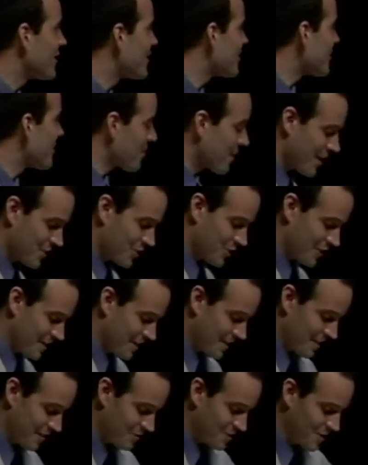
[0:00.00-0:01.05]
is, so I'm actually
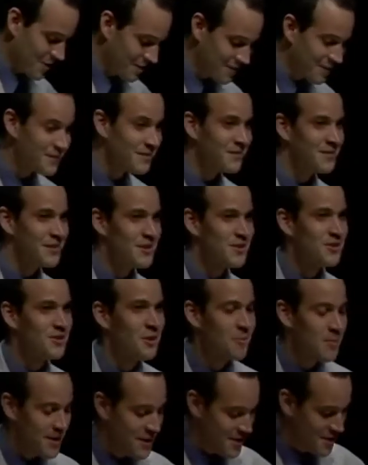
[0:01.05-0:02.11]
have to
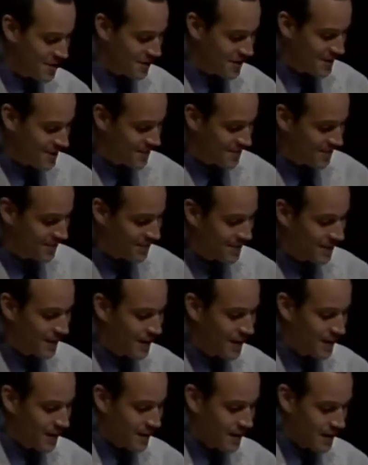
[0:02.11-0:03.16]
consult my notes.
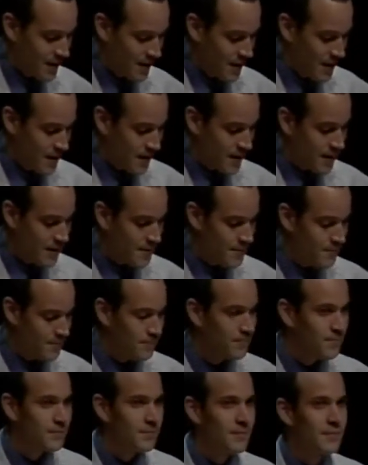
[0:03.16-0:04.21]

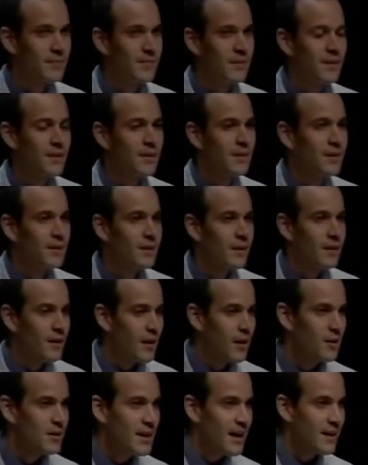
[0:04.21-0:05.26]

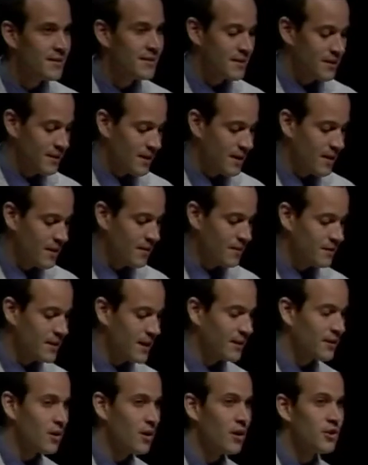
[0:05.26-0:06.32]
Our task in
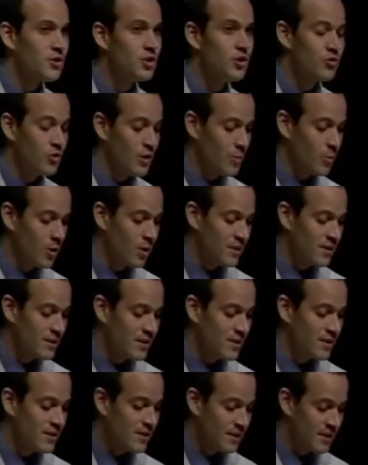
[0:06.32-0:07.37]
technology at DreamWorks
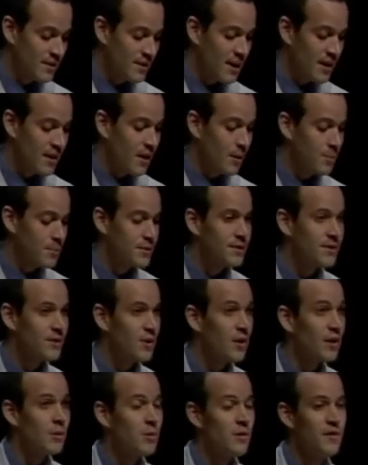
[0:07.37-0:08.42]
is to set up,
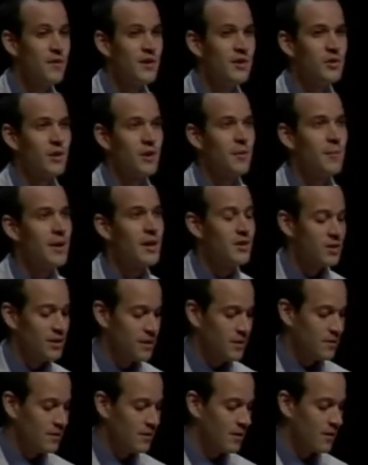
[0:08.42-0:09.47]
starting with feature animation,
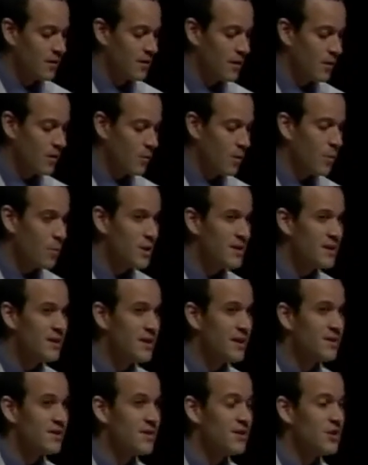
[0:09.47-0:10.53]
what we
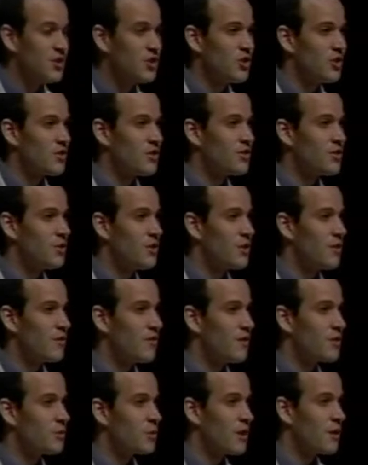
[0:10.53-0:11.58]
see as the digital studio
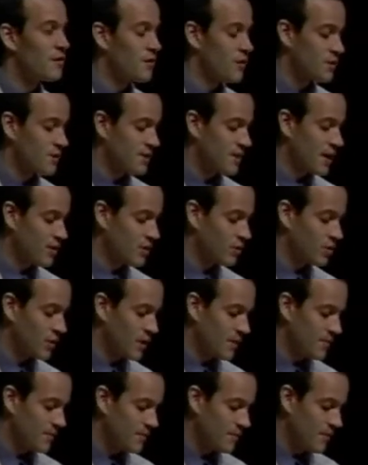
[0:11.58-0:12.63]
for the 21st century.